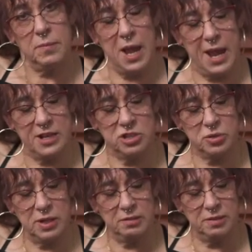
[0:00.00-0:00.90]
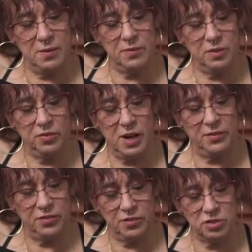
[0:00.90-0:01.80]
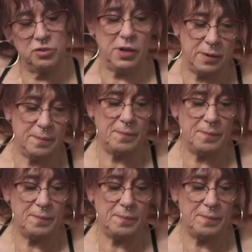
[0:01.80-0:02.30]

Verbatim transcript: A string, 7th fret, 5th string,